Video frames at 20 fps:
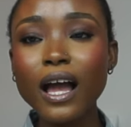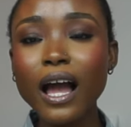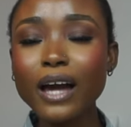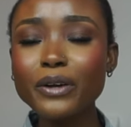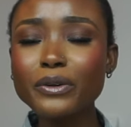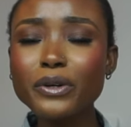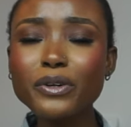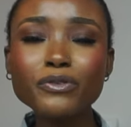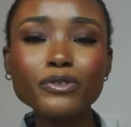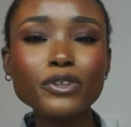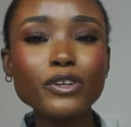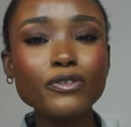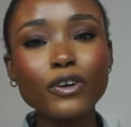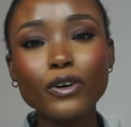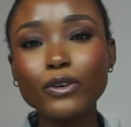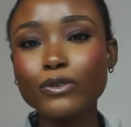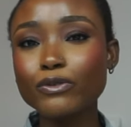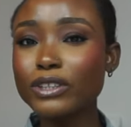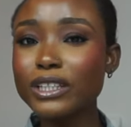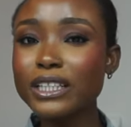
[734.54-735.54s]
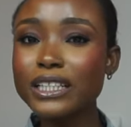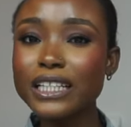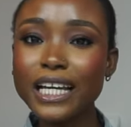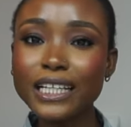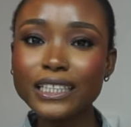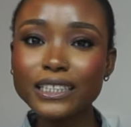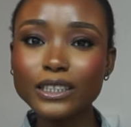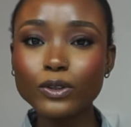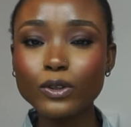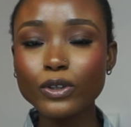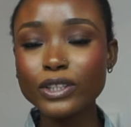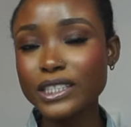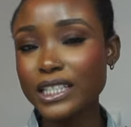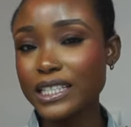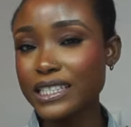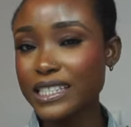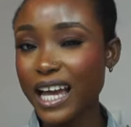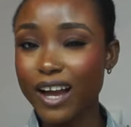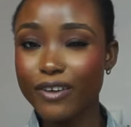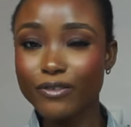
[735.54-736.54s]
I don't even know if I really like the
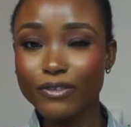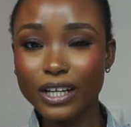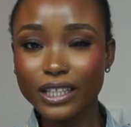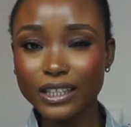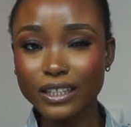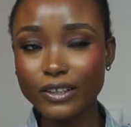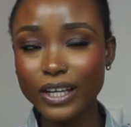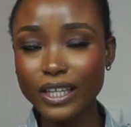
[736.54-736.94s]
content I have right now.